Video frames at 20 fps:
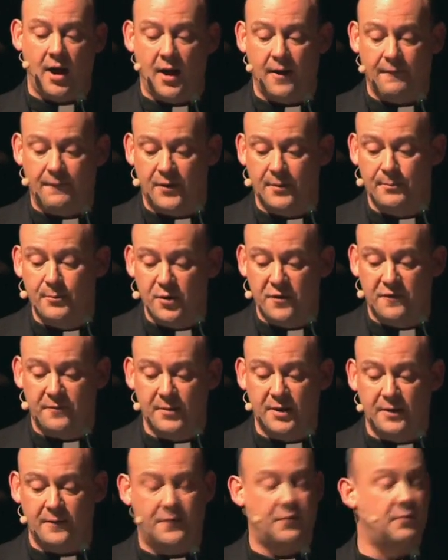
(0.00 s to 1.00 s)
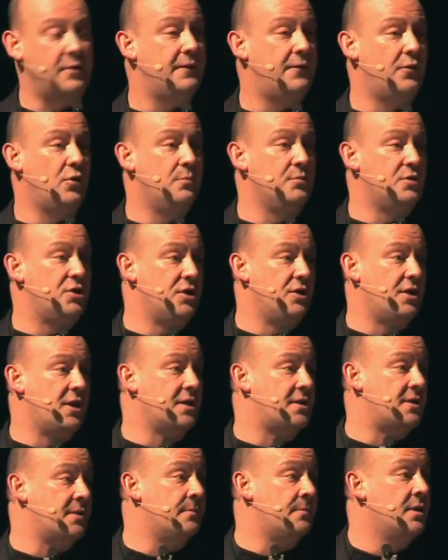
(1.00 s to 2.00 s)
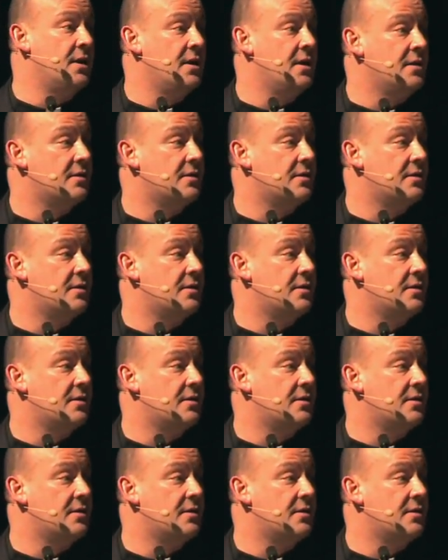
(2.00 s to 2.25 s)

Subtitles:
of the movement for Reform Judaism.